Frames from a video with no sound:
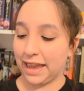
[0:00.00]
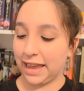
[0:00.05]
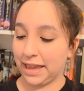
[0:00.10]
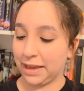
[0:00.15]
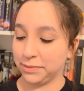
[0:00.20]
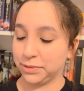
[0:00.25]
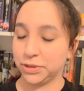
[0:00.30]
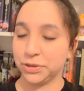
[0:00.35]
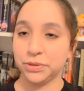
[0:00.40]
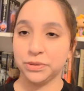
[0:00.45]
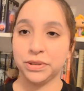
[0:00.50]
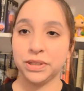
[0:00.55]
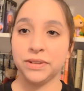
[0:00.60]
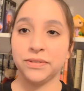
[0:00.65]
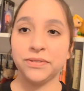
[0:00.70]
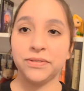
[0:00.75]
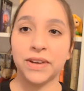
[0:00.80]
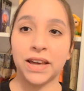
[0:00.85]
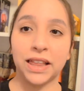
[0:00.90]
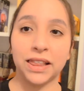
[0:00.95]
I absolutely
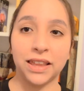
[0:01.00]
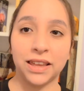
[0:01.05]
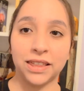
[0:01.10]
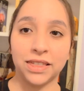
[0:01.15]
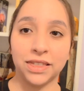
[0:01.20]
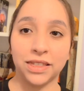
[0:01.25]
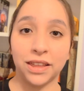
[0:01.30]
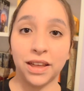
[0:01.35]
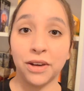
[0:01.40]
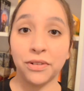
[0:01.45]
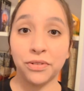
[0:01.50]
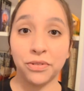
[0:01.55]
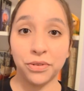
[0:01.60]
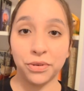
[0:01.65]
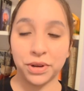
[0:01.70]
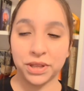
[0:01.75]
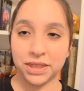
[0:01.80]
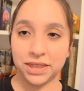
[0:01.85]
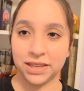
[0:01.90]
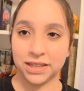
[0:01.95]
fell in love
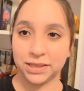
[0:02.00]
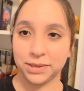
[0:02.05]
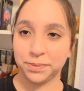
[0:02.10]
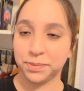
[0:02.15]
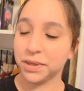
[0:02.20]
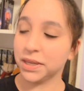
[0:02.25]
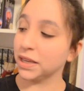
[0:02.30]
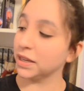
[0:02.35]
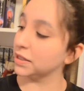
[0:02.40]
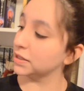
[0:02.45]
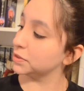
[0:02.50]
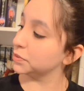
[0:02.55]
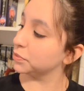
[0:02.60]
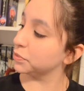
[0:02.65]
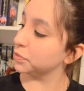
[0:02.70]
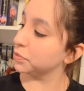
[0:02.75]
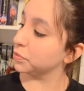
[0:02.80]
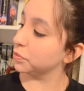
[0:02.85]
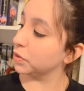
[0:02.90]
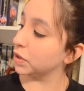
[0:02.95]
with this because
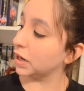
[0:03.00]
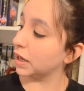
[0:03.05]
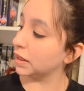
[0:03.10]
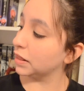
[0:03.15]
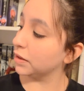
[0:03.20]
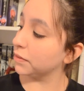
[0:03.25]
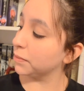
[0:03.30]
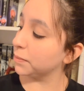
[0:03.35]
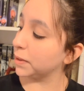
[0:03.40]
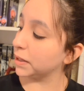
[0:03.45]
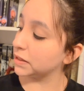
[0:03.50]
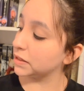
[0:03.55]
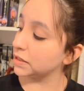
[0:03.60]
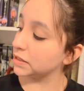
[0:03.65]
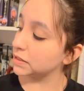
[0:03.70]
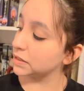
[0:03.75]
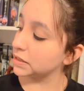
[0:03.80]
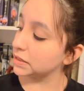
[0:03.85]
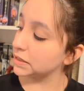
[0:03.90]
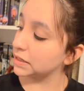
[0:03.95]
what I love about
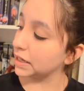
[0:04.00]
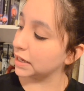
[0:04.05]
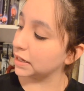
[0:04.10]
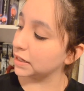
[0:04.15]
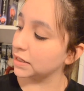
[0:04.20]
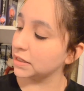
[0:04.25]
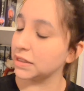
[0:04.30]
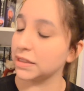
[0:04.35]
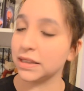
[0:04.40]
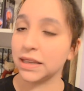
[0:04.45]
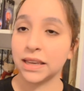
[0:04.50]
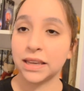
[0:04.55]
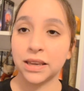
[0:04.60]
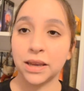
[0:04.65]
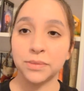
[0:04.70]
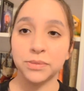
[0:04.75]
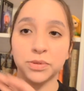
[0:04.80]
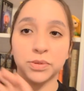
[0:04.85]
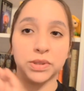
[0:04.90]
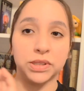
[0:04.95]
this is that it
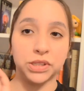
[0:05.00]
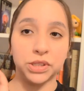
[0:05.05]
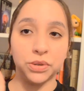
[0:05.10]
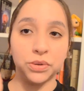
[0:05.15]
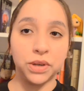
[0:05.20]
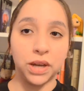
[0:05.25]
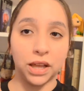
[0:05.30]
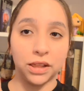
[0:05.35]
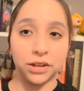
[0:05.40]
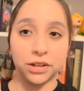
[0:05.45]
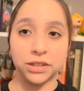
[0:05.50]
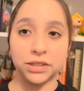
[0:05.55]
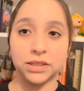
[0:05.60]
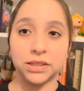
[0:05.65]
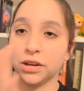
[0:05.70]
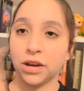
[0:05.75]
comes with two colors,